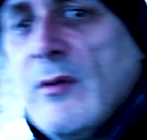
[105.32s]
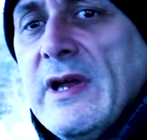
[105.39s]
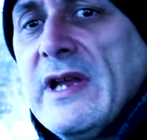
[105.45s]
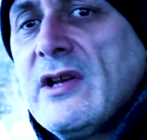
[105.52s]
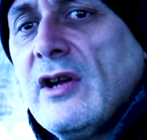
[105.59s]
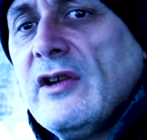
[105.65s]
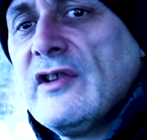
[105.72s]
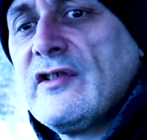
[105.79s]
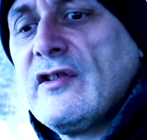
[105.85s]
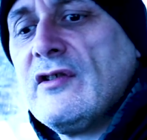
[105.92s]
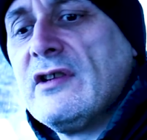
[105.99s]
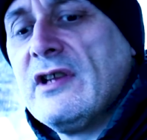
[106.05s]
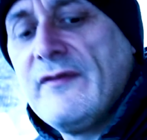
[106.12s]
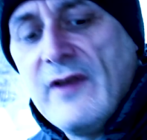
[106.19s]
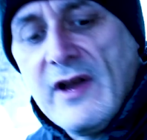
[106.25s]
week on a
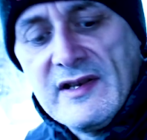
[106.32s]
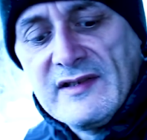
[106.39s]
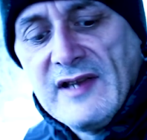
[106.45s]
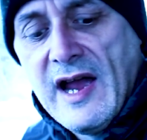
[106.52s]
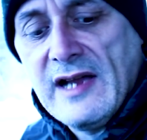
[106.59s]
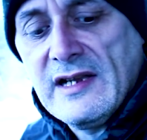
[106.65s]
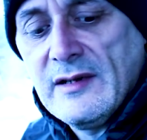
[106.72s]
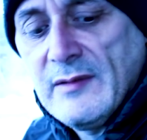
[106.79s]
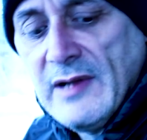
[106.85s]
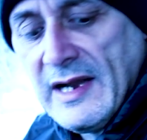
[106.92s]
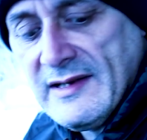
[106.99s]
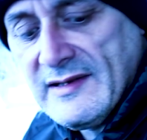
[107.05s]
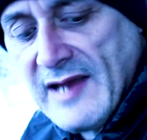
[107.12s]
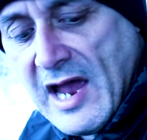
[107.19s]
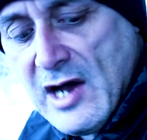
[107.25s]
Sunday for Asylum
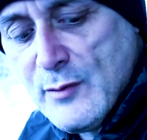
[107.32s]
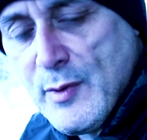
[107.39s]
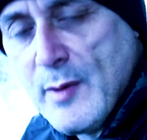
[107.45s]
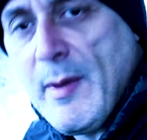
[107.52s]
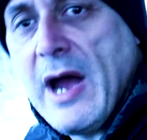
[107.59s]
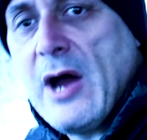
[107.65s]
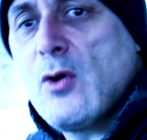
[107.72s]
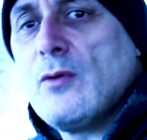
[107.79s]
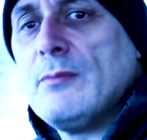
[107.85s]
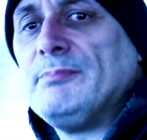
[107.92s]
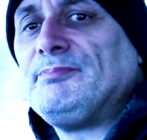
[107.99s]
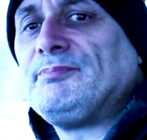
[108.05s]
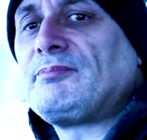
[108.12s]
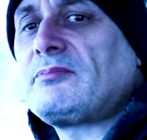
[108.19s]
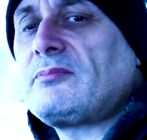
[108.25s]
lads to help them out
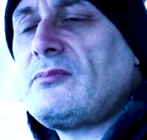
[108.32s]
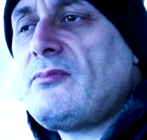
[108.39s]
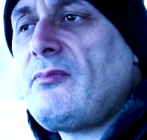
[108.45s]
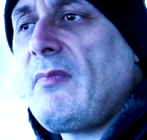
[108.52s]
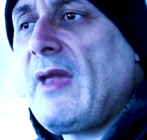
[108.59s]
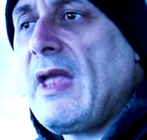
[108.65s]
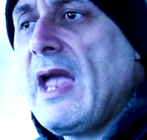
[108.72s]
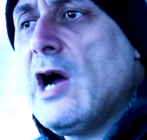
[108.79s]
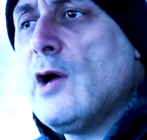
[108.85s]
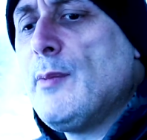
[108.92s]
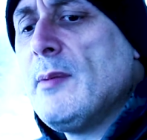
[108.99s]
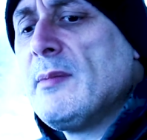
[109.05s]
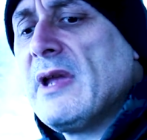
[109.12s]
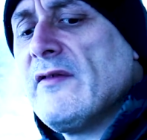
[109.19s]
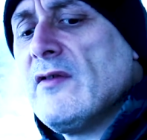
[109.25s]
help
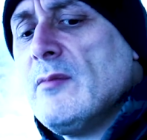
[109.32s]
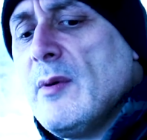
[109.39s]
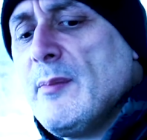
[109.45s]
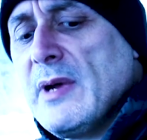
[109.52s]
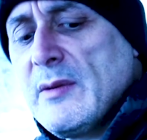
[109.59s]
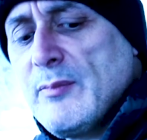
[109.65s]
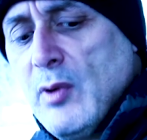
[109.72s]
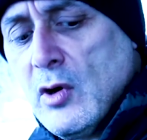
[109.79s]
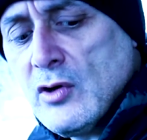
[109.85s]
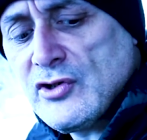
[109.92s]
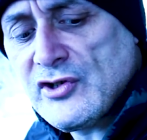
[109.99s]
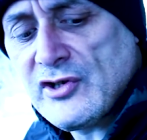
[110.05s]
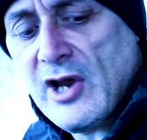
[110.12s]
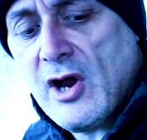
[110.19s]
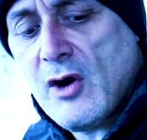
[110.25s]
them give them a big
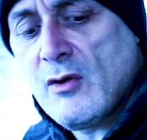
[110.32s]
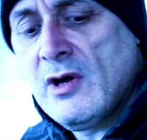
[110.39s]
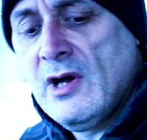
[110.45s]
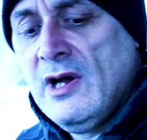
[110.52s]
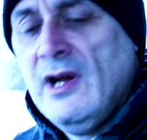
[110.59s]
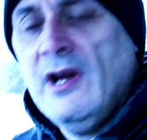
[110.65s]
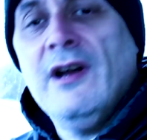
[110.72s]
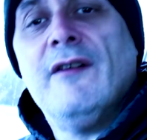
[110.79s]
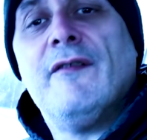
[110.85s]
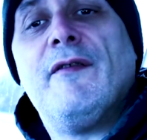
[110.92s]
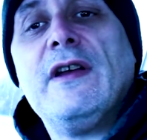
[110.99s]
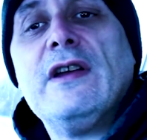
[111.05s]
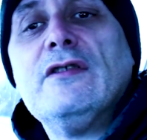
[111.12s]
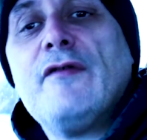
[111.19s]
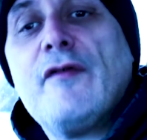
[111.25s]
push. So
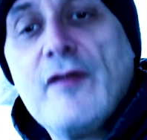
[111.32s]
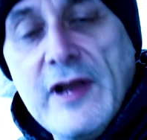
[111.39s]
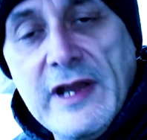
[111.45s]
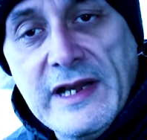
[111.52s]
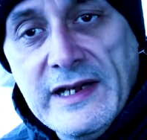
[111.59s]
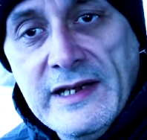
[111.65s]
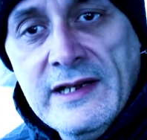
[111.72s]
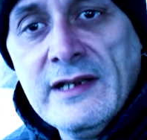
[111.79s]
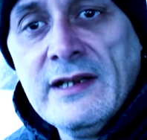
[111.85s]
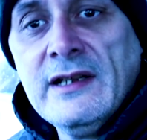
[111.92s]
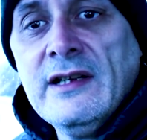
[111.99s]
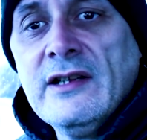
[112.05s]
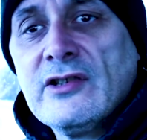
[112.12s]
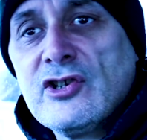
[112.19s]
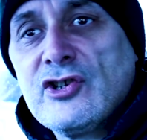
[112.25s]
feel free
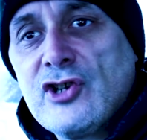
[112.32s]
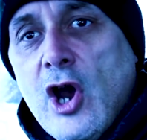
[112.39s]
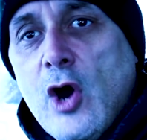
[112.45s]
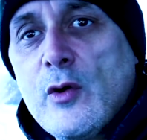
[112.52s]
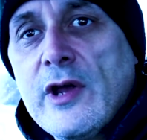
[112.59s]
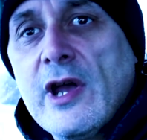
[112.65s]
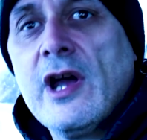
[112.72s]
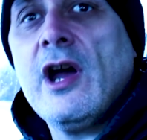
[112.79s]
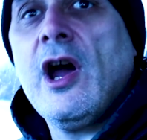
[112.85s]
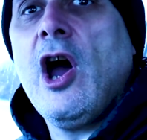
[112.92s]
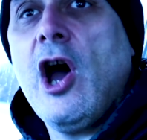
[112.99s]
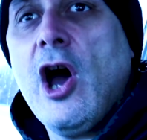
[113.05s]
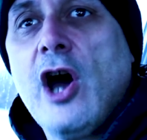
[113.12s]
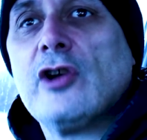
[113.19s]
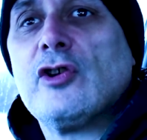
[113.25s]
to show your
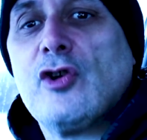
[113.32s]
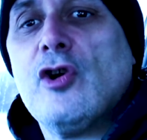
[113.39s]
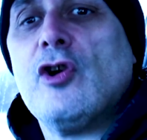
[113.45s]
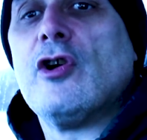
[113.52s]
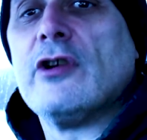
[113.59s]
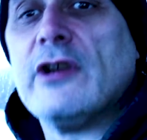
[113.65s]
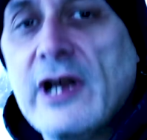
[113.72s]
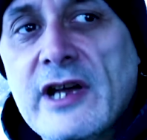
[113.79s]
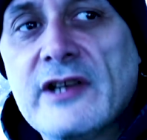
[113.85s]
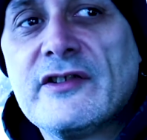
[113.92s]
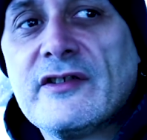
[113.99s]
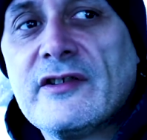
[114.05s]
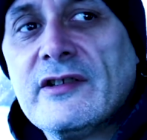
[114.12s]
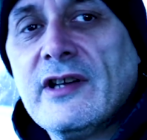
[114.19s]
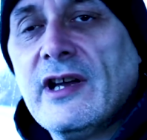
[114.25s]

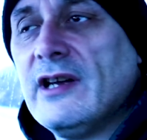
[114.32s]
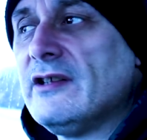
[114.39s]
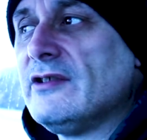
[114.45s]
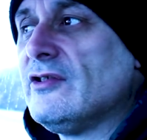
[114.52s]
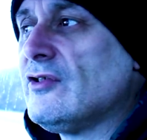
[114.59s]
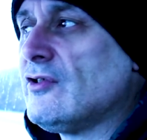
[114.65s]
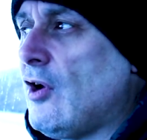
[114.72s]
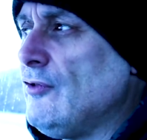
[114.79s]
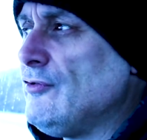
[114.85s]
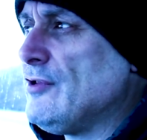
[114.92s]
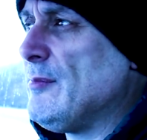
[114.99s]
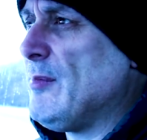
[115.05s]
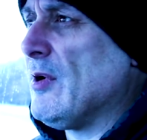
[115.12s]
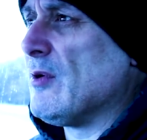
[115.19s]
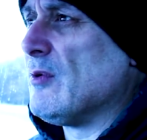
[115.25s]
hardcoreness and just
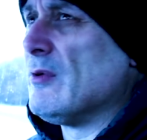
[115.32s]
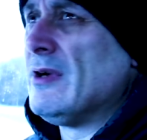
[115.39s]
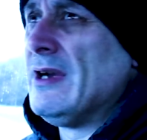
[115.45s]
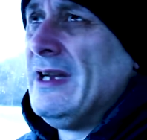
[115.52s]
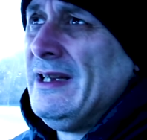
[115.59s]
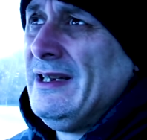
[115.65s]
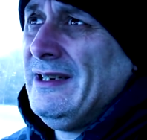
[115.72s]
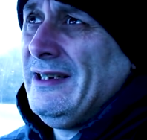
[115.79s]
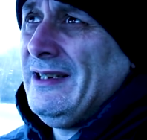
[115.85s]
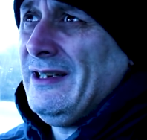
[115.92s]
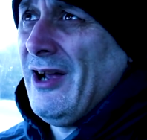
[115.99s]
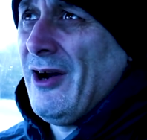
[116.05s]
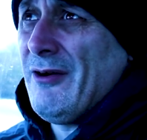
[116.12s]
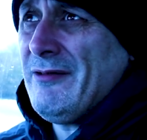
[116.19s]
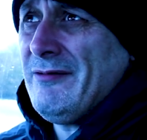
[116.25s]
contribute.
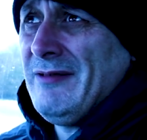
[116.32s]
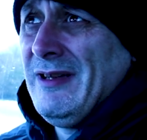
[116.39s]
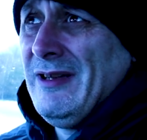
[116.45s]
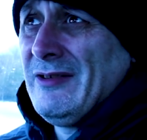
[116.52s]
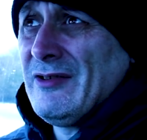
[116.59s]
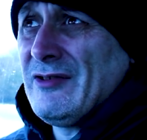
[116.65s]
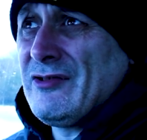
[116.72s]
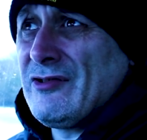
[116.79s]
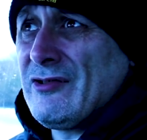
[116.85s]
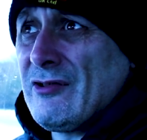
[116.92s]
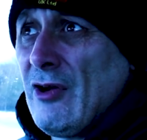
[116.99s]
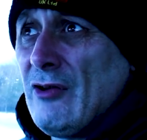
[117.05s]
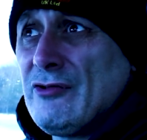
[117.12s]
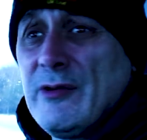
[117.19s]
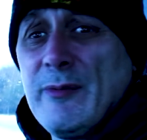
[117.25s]
You know, just
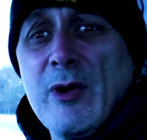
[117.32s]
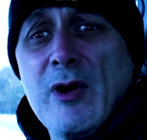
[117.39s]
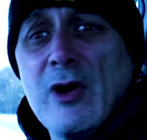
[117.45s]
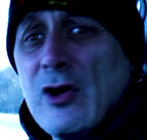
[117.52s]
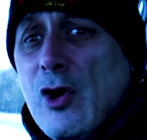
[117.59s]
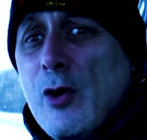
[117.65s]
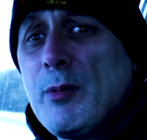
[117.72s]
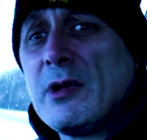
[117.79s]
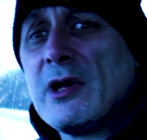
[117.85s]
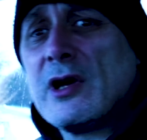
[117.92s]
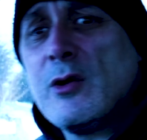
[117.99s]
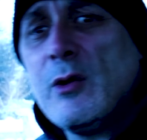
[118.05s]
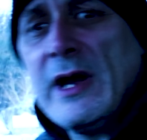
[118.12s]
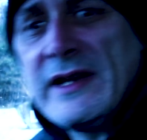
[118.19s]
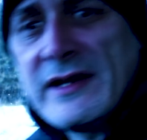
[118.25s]
contribute a couple of
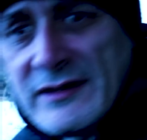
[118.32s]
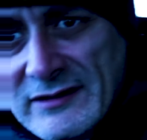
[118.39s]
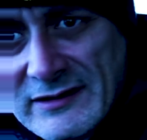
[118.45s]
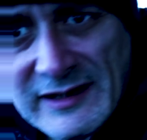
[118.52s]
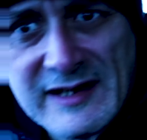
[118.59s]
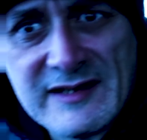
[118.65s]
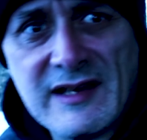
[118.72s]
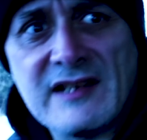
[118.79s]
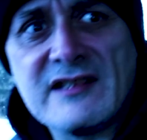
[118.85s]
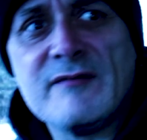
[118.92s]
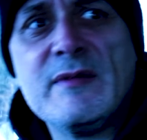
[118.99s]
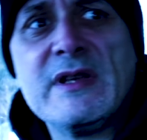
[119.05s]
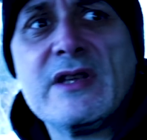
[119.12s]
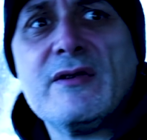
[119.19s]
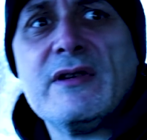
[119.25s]
quid. These lads
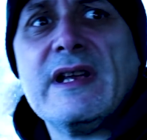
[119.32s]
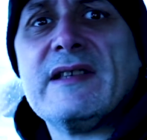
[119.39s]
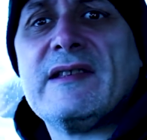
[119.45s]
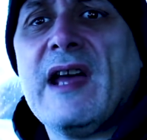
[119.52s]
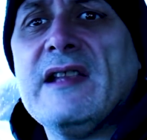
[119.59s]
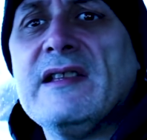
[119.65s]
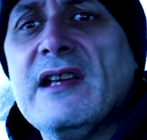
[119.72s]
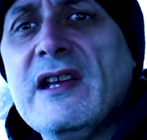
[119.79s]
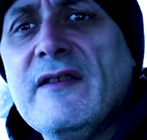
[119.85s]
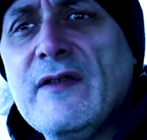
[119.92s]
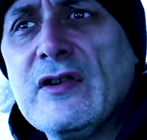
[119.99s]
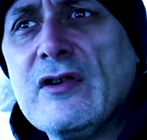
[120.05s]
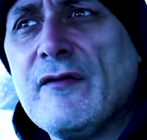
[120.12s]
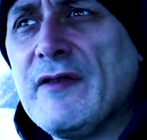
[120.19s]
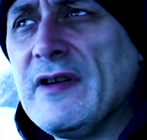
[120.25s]
have been doing it 10 years
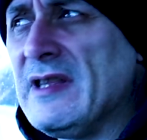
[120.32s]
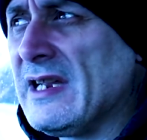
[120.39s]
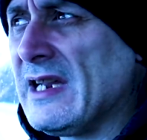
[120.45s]
for nothing.